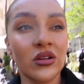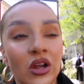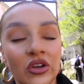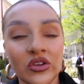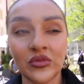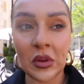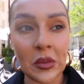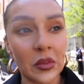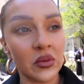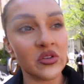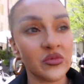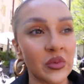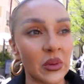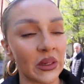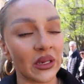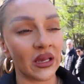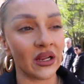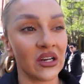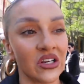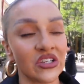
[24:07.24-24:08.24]
Loads of people that
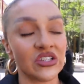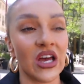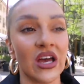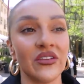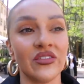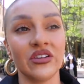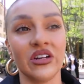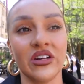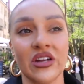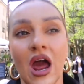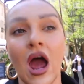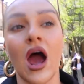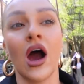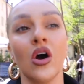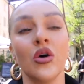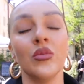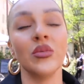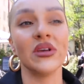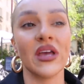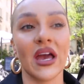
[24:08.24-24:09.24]
speak English there if you need
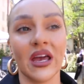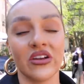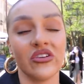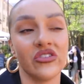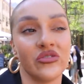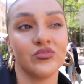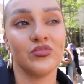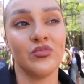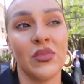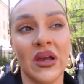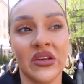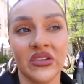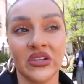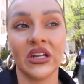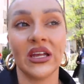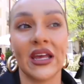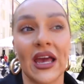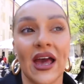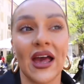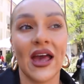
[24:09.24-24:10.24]
help. But yeah, you just
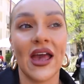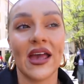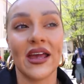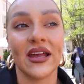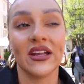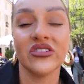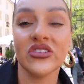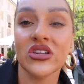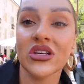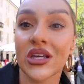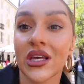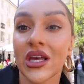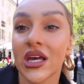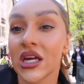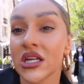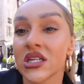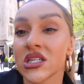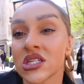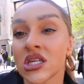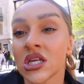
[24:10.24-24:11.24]
basically get a
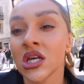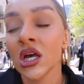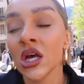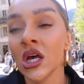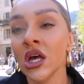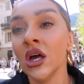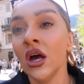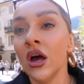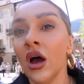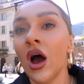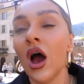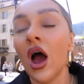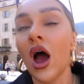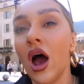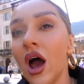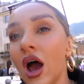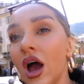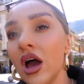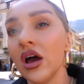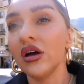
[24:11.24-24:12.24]
ticket
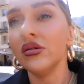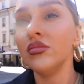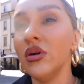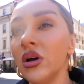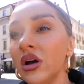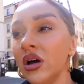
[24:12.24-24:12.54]
um,